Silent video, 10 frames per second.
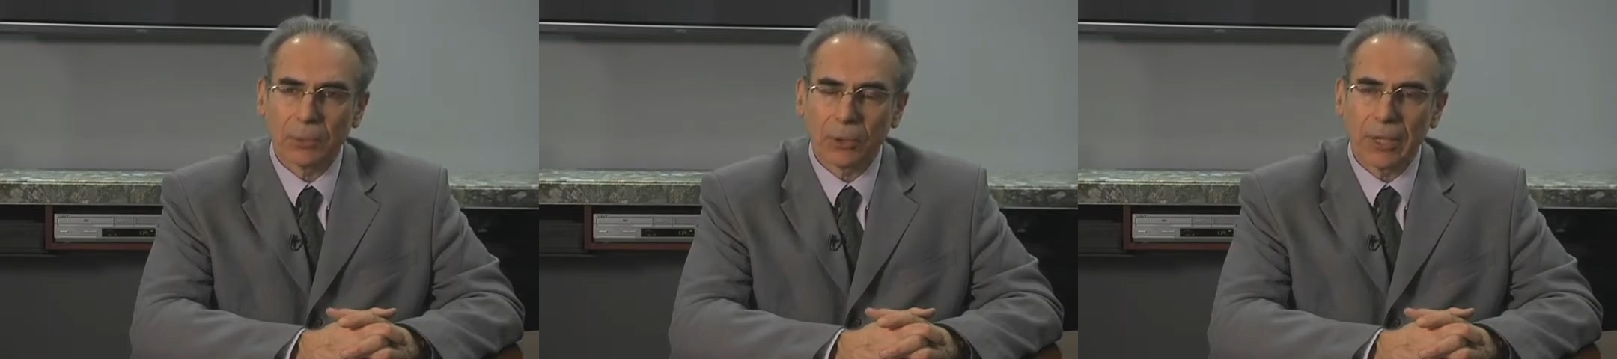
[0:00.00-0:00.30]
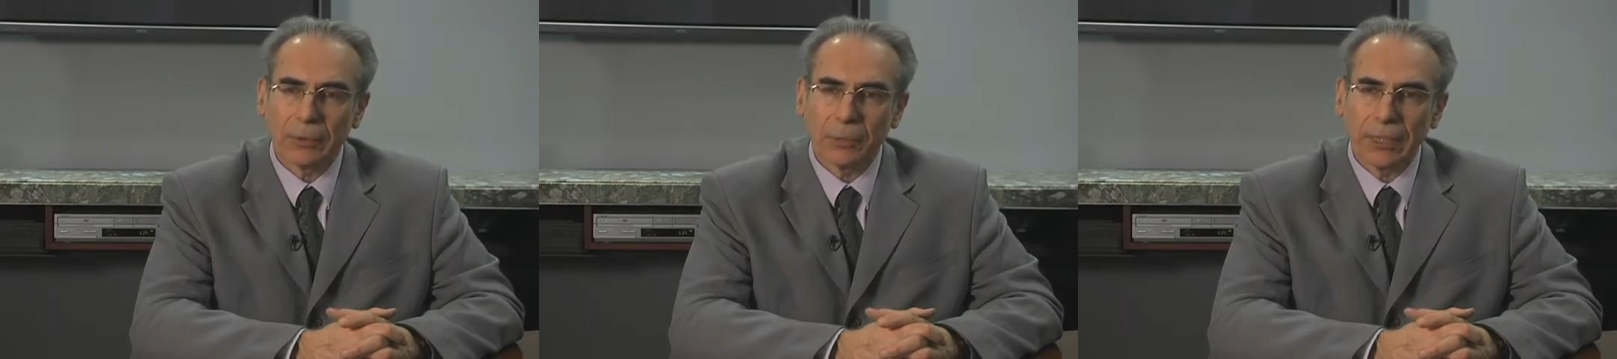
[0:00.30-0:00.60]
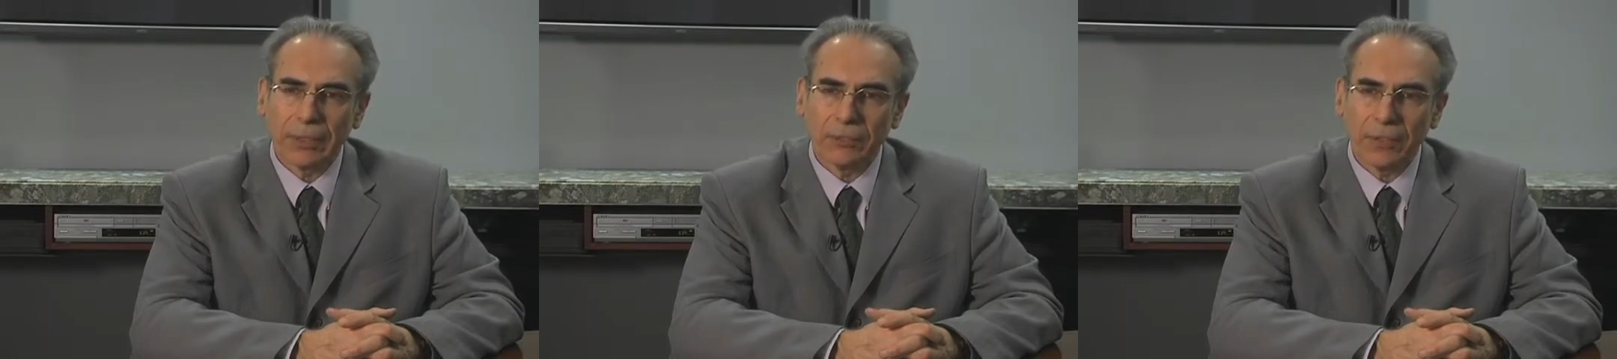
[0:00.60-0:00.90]

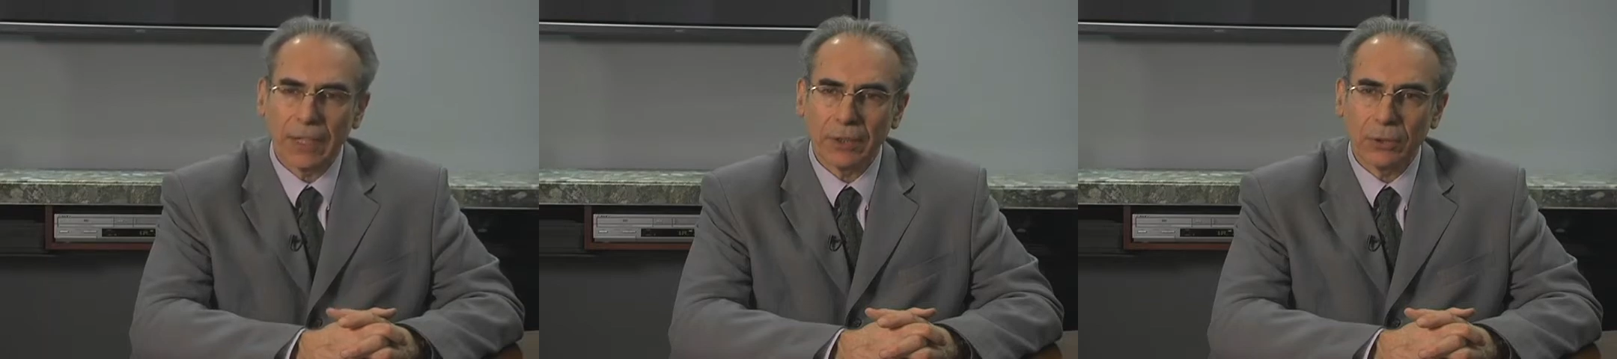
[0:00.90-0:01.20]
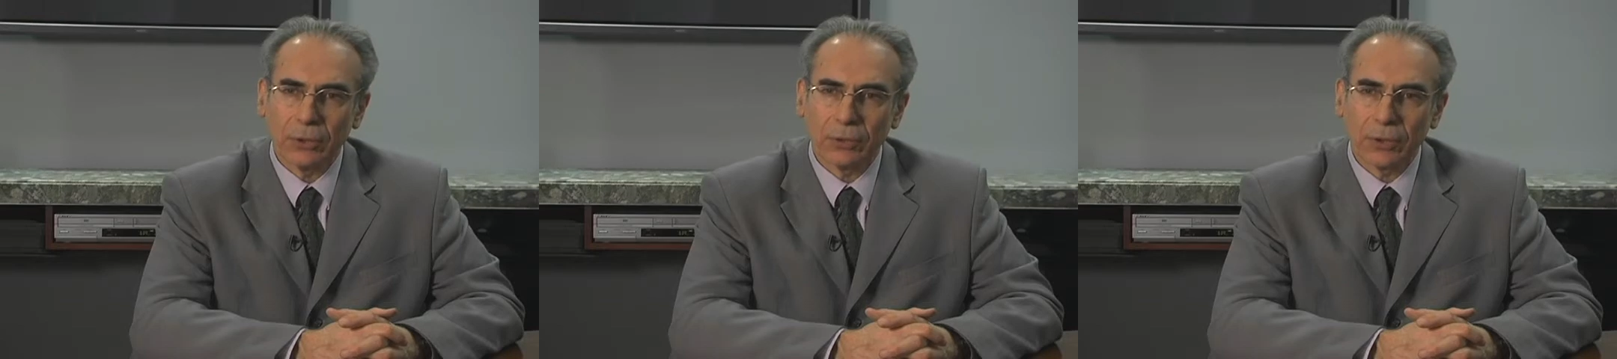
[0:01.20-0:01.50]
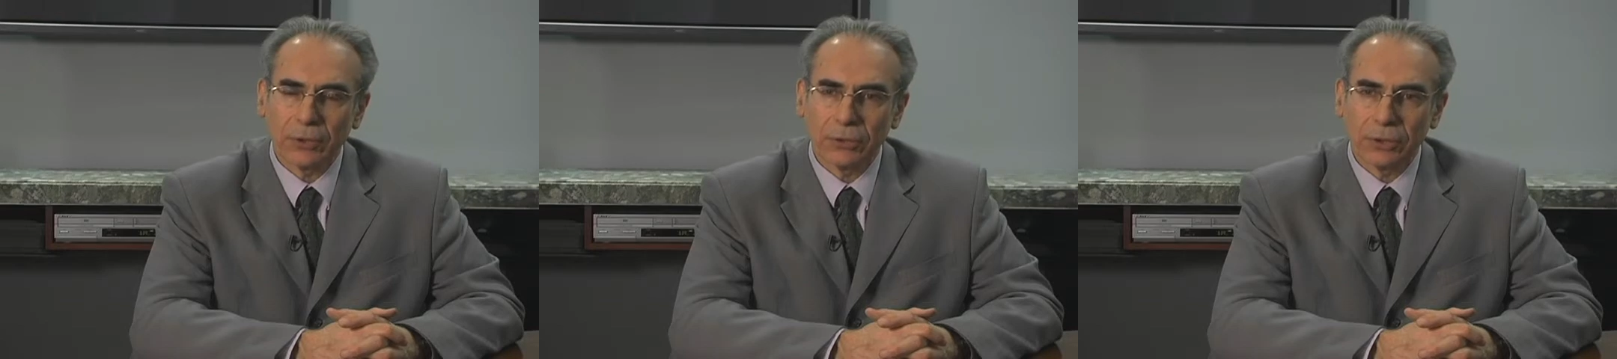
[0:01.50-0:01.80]
Broadway in
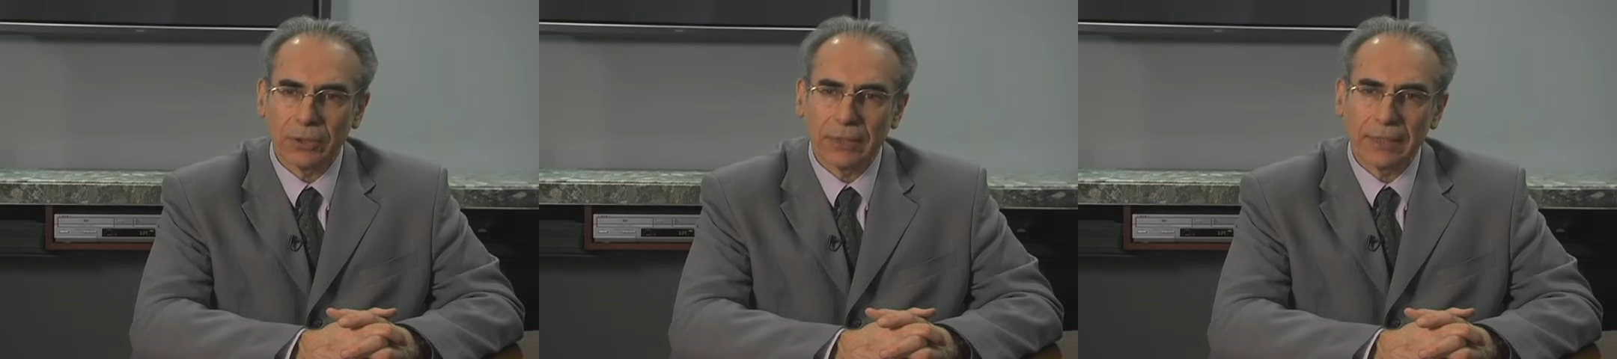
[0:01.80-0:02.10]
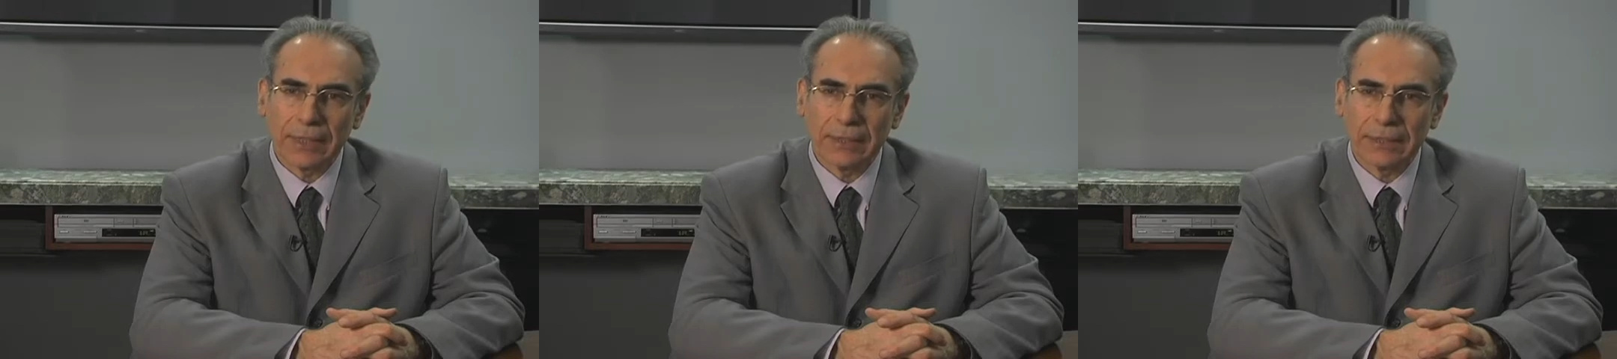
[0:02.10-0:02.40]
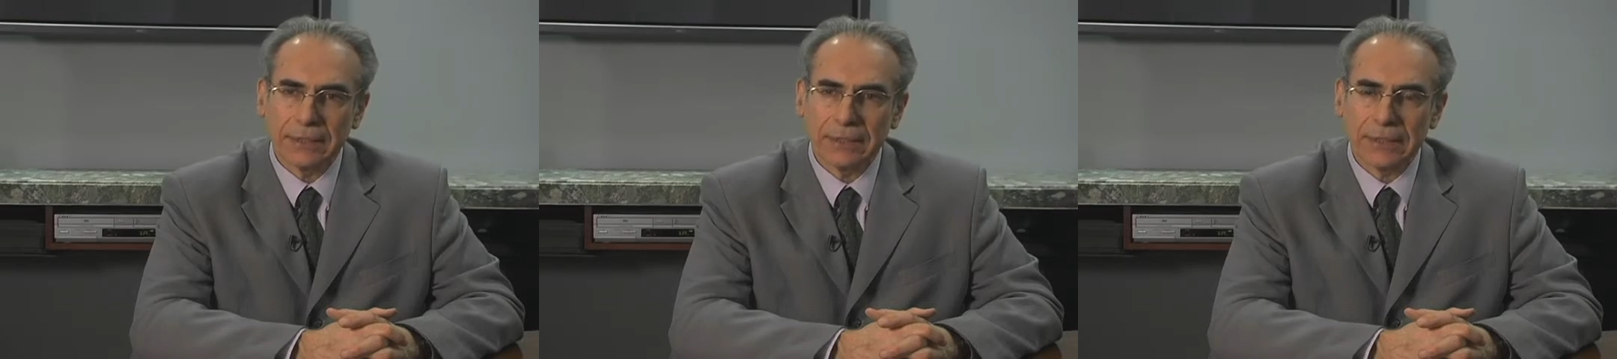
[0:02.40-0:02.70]
Vancouver during the
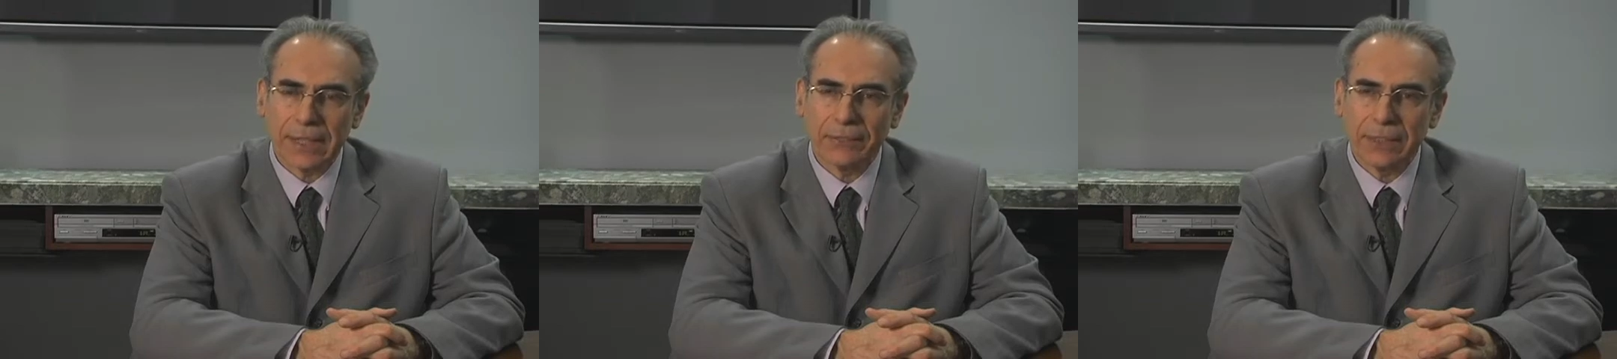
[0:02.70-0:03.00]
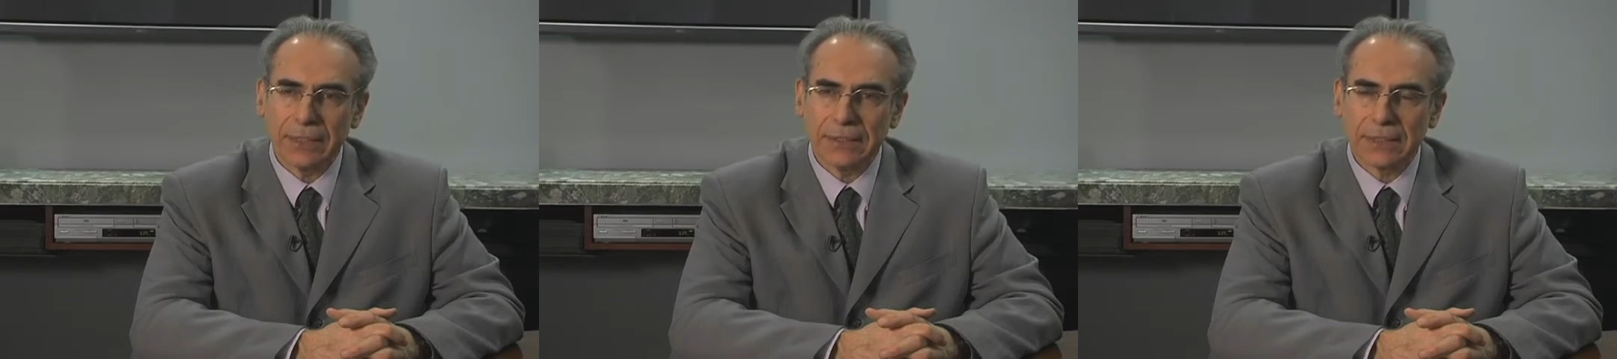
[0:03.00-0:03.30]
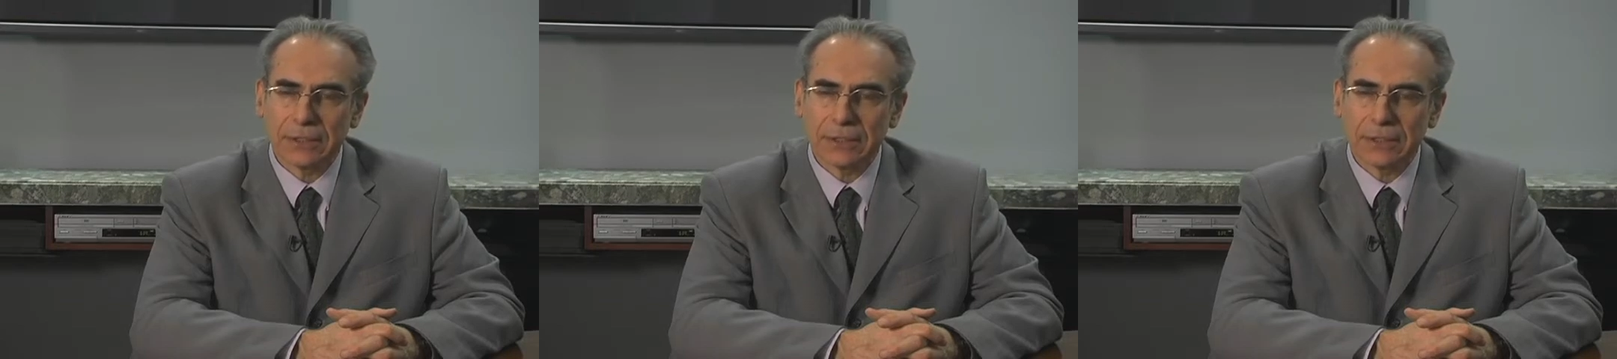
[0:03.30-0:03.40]
1970s.